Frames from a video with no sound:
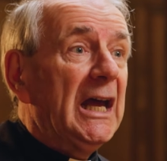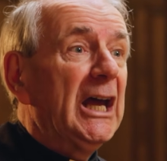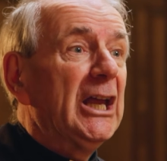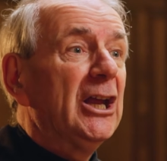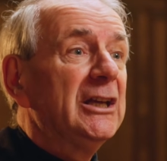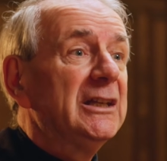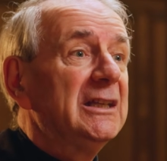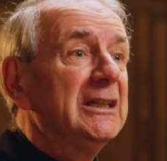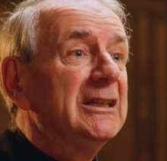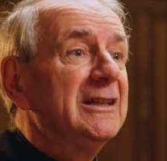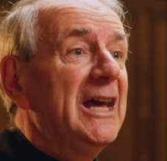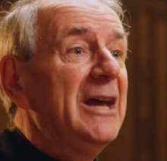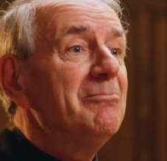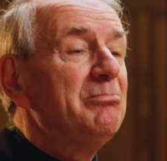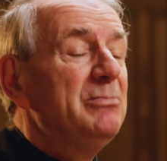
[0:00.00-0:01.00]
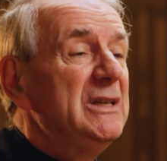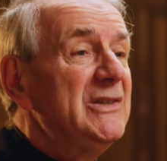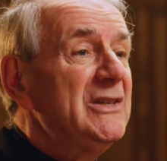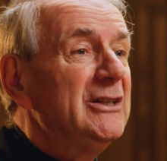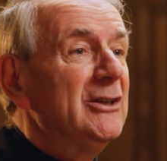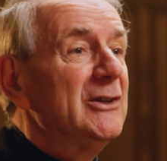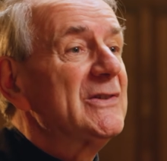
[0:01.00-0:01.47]
And I think that
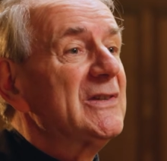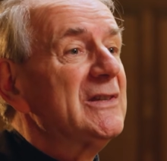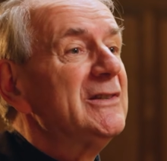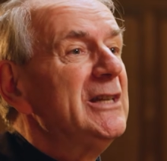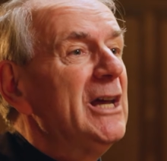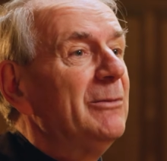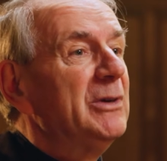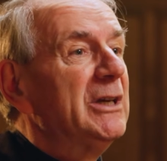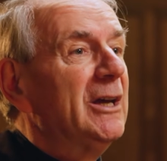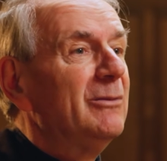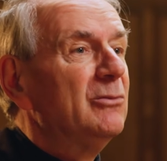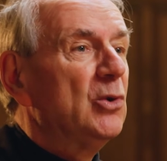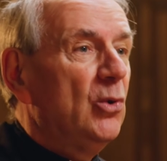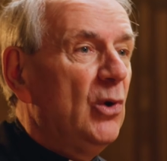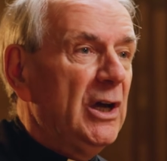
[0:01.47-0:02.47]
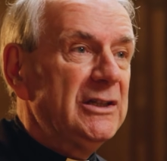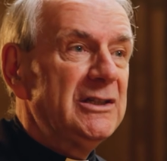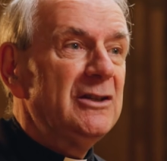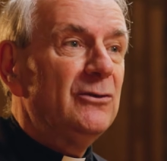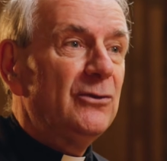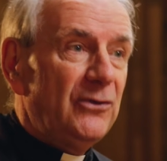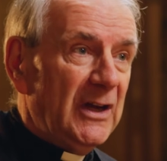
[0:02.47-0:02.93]
busyness has now become quite
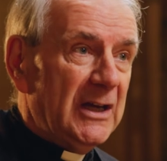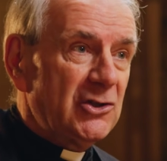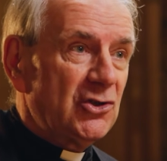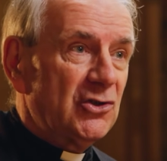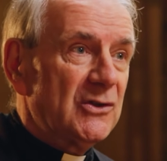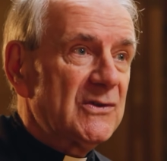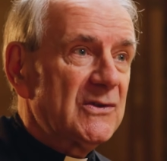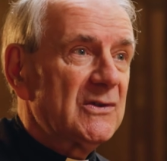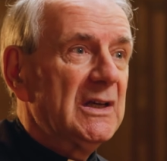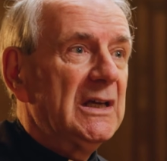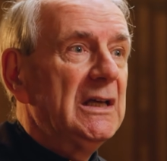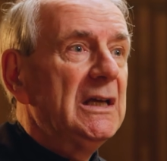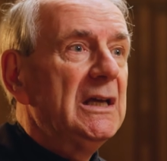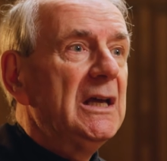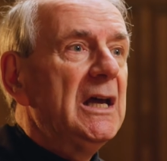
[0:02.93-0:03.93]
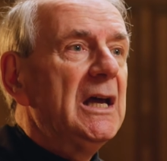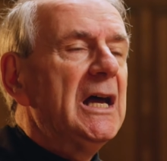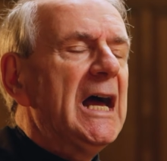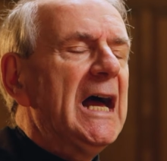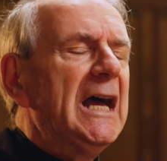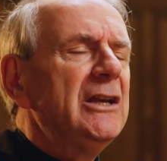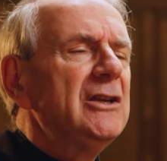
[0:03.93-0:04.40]
infectious.
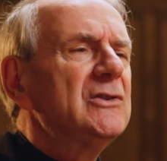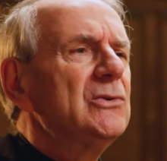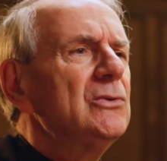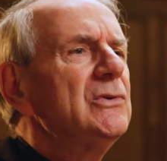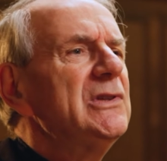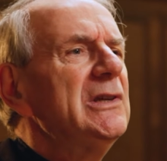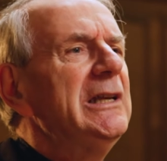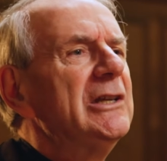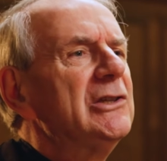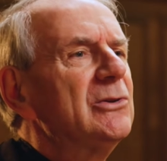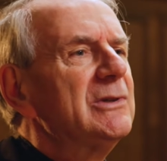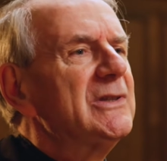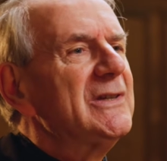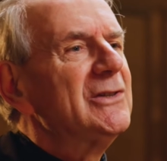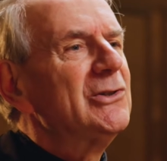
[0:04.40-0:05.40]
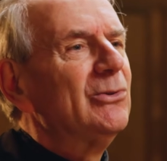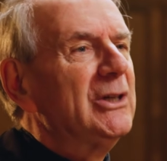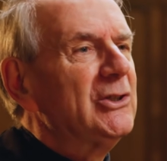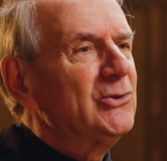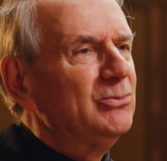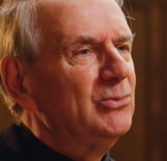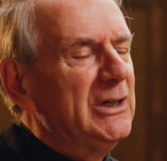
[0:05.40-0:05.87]
And it's also led to a
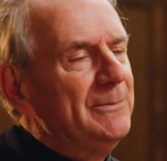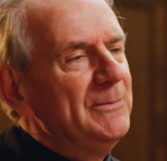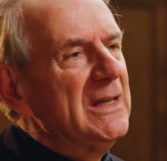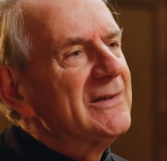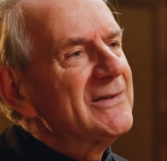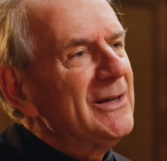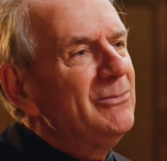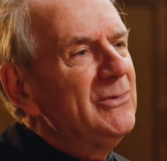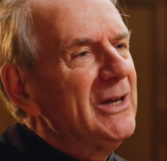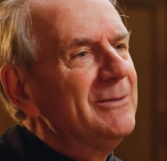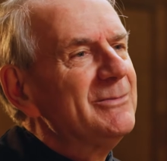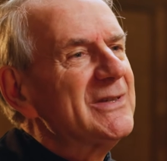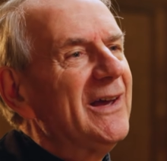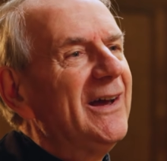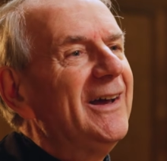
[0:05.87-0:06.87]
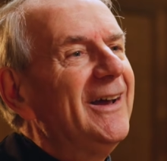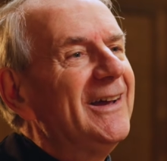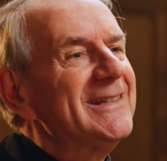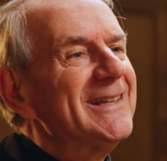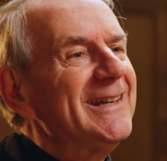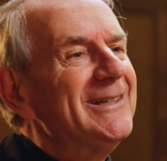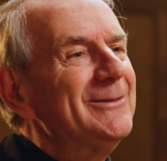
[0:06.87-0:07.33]
situation where sometimes I
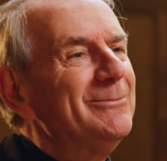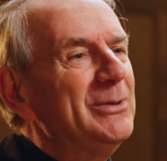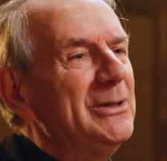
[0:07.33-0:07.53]
say to